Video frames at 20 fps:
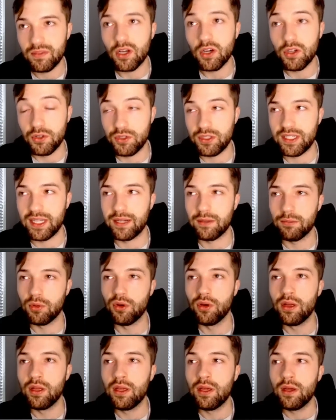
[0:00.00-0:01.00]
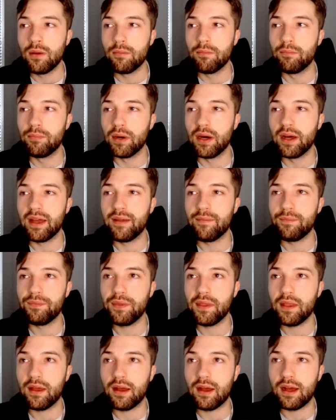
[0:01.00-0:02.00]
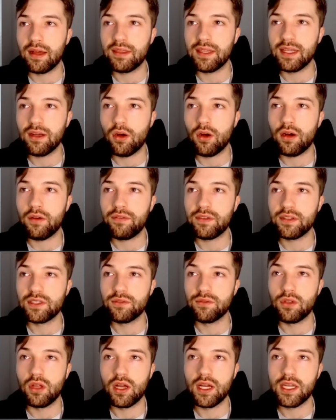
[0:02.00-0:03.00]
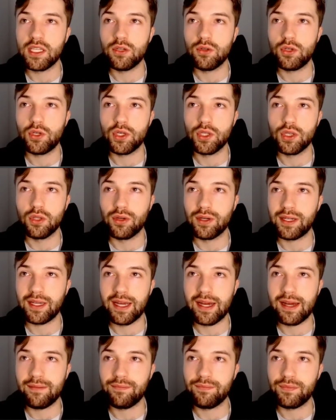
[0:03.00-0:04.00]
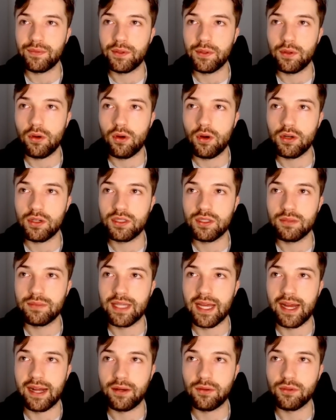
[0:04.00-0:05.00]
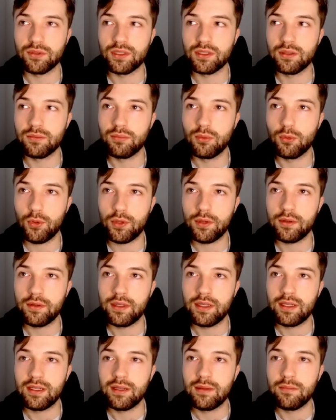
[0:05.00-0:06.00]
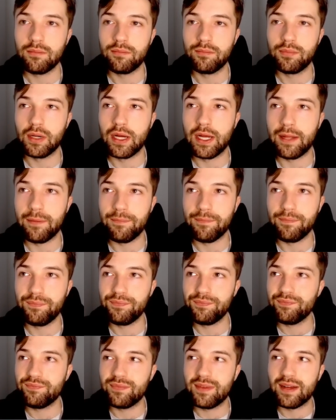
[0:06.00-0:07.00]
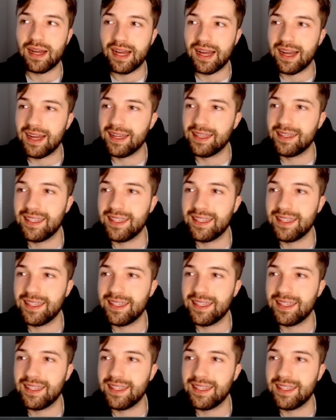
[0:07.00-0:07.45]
Understandable. But I think offensive line you could look at. There are some tackles on the board, but I